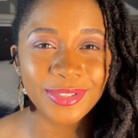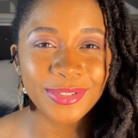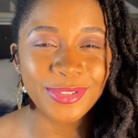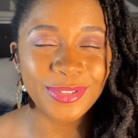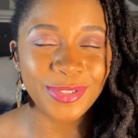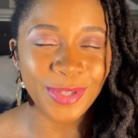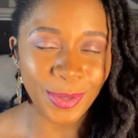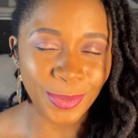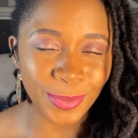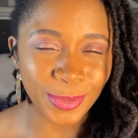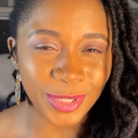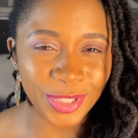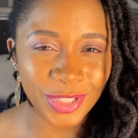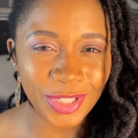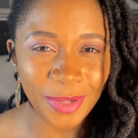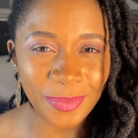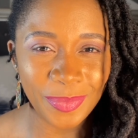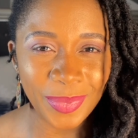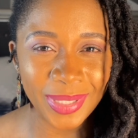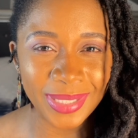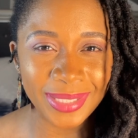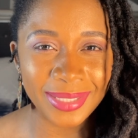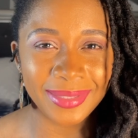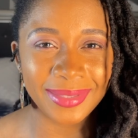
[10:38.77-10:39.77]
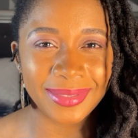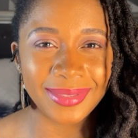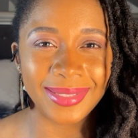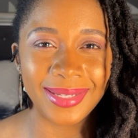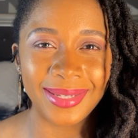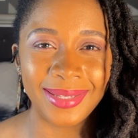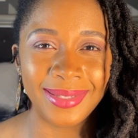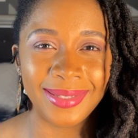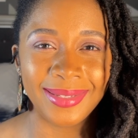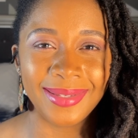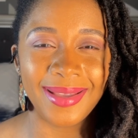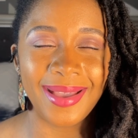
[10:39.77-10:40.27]
Don't ship
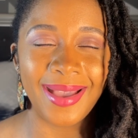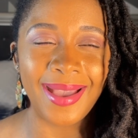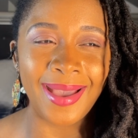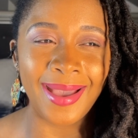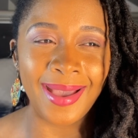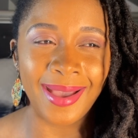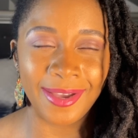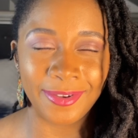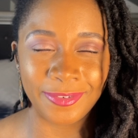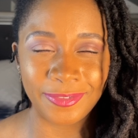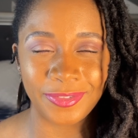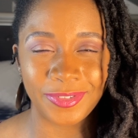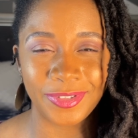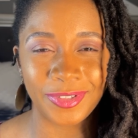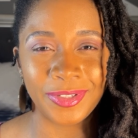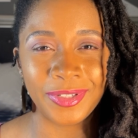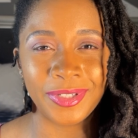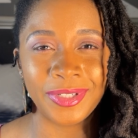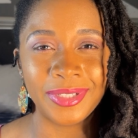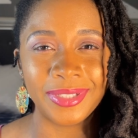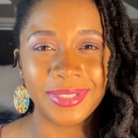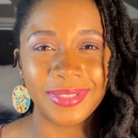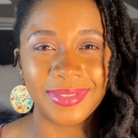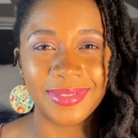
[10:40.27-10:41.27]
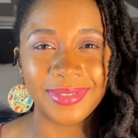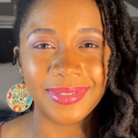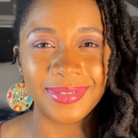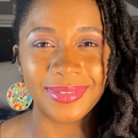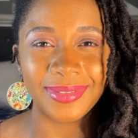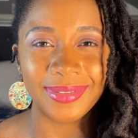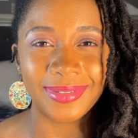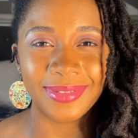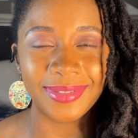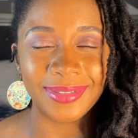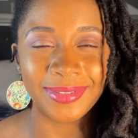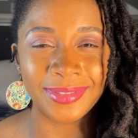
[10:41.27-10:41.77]
anything after
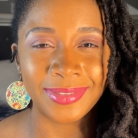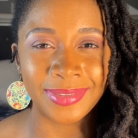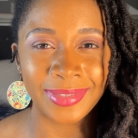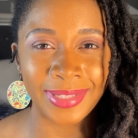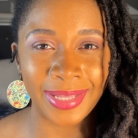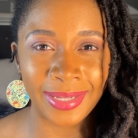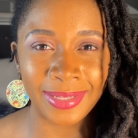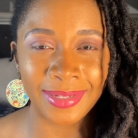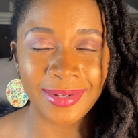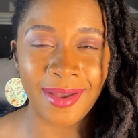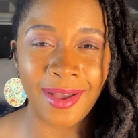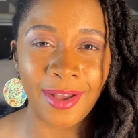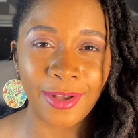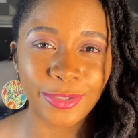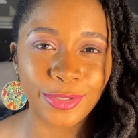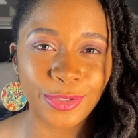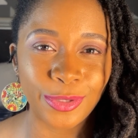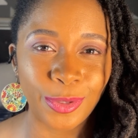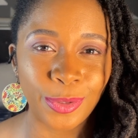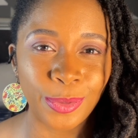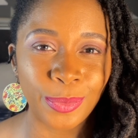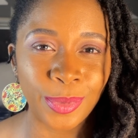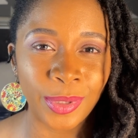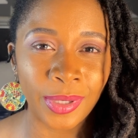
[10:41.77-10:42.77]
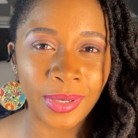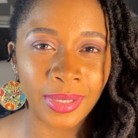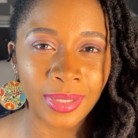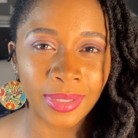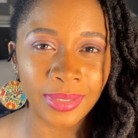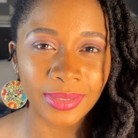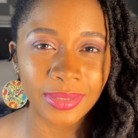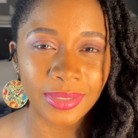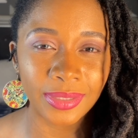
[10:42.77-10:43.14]
late October.